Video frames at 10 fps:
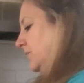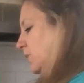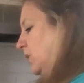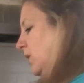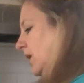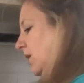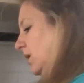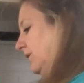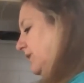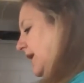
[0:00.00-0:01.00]
We want
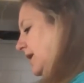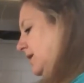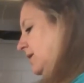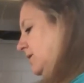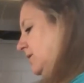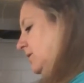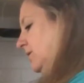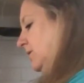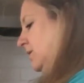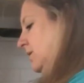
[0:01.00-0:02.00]
all of that
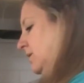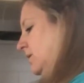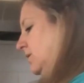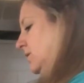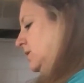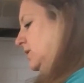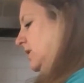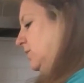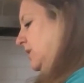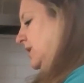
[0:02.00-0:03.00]
good, yummy